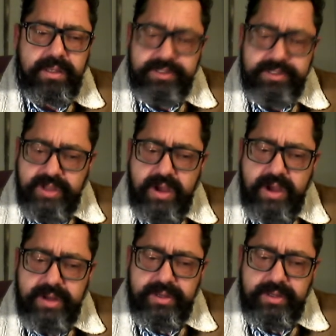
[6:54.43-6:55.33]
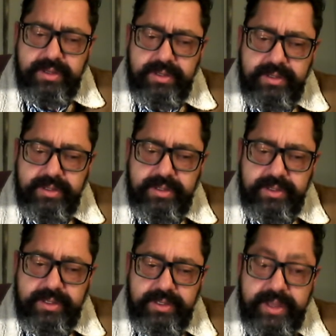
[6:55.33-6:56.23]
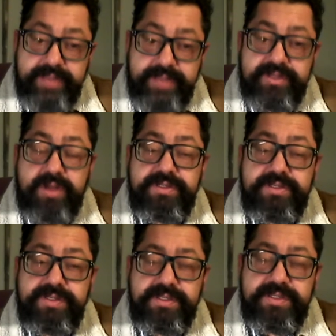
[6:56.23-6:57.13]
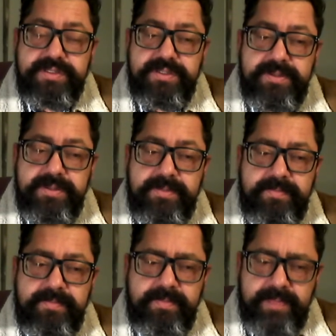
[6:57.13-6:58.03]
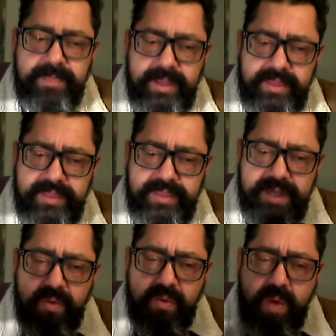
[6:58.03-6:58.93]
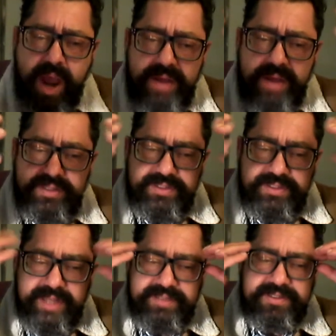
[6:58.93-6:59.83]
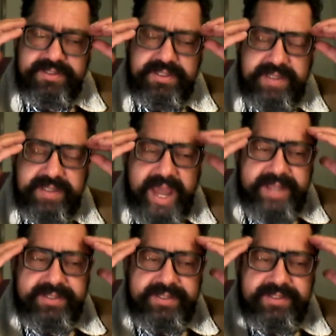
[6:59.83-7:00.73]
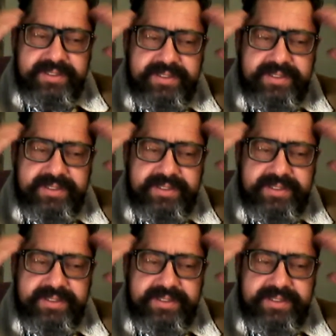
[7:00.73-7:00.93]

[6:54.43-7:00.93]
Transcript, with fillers: is God, is consciousness. The awareness that sustains